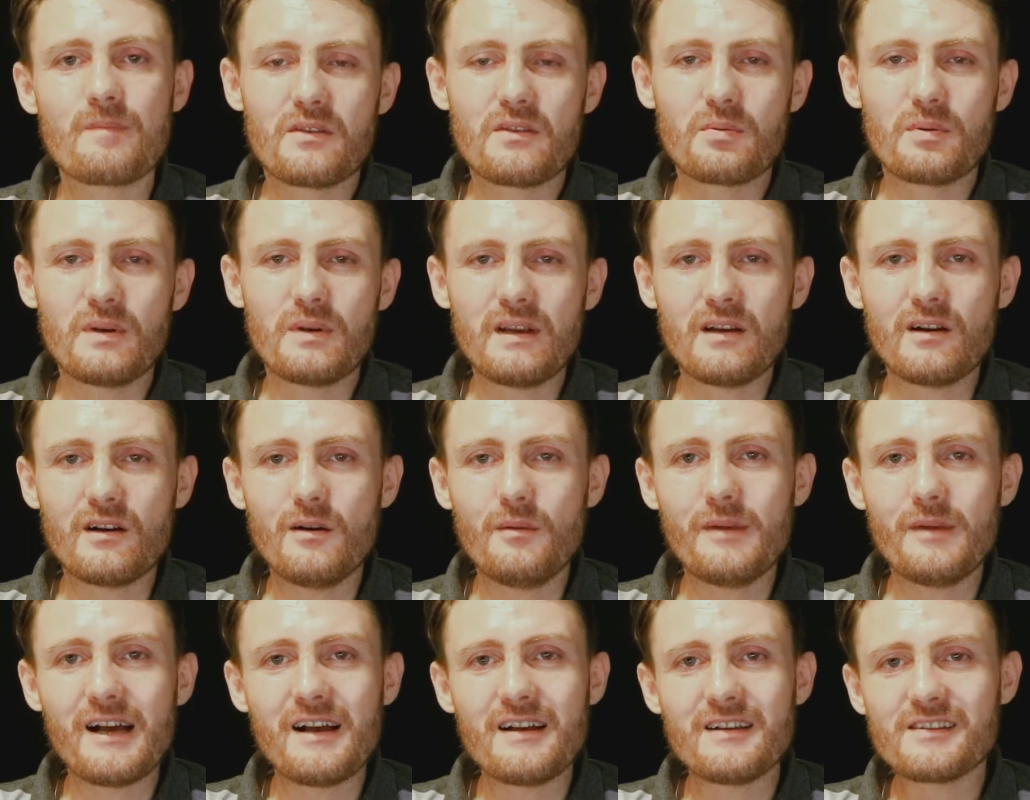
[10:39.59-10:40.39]
three
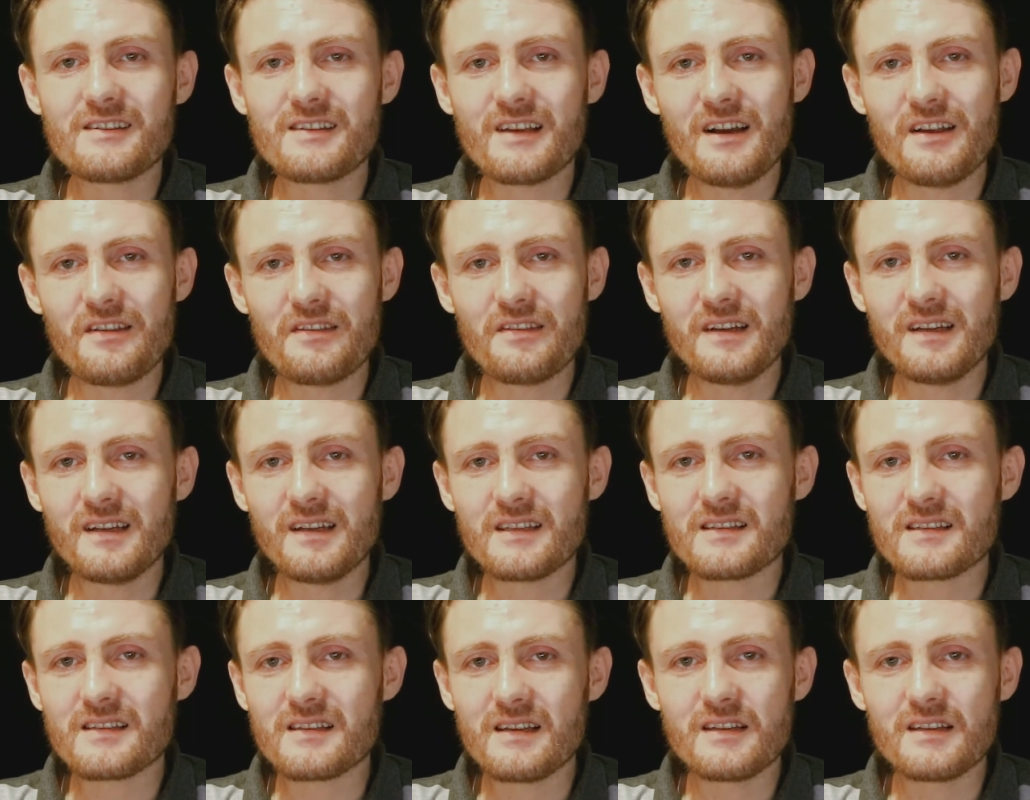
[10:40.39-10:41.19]
commas, I think
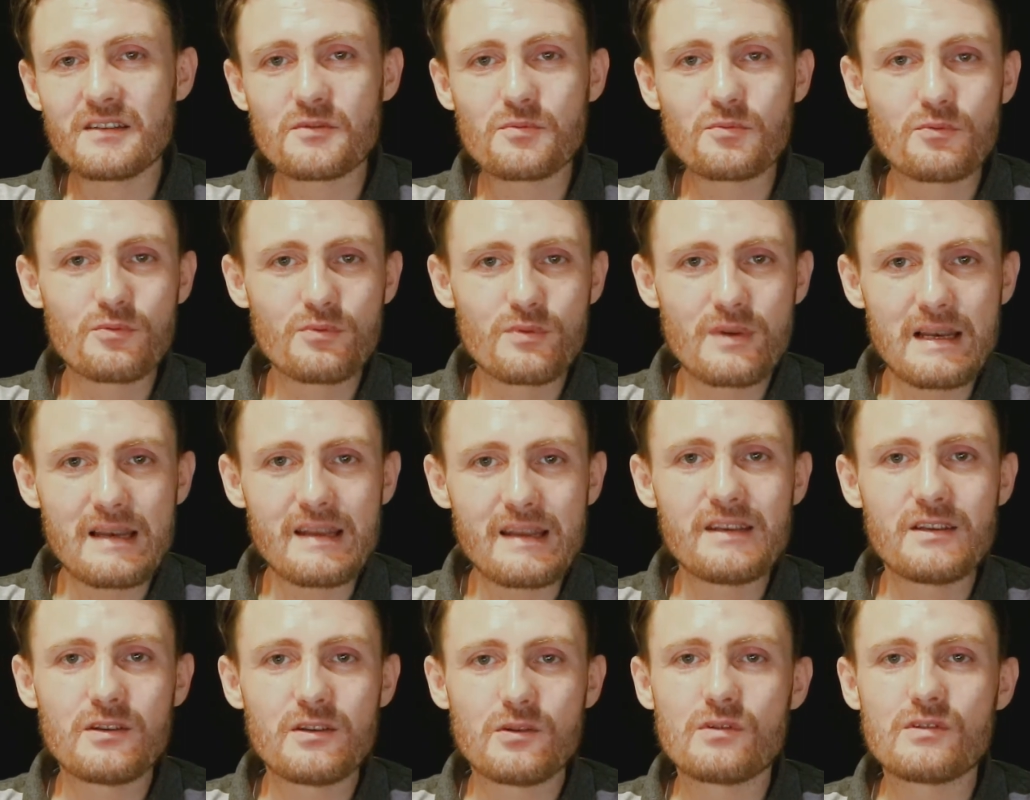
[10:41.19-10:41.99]
it's it's
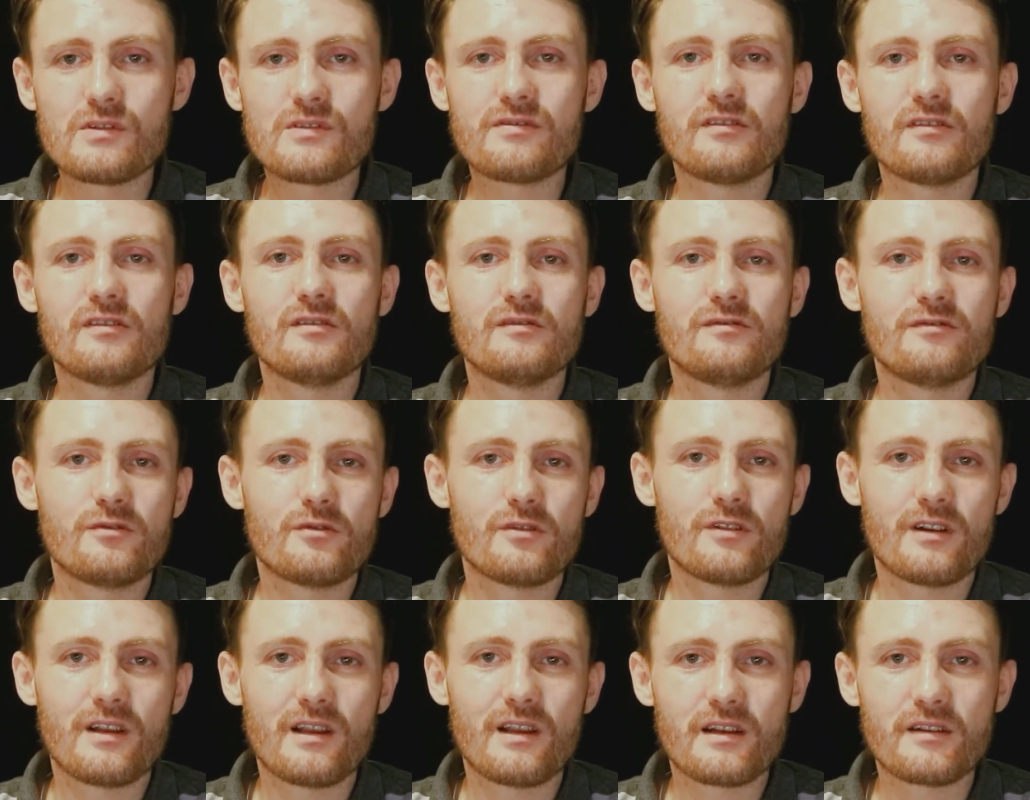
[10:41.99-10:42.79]
really useful
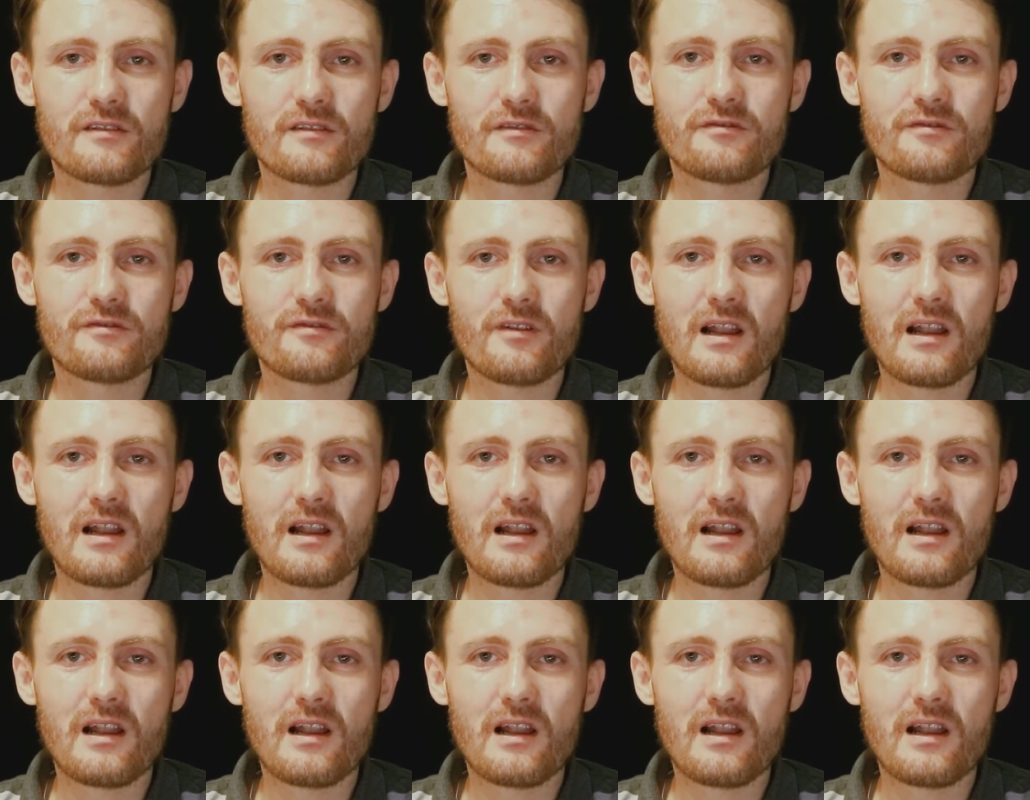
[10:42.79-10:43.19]
for a lot of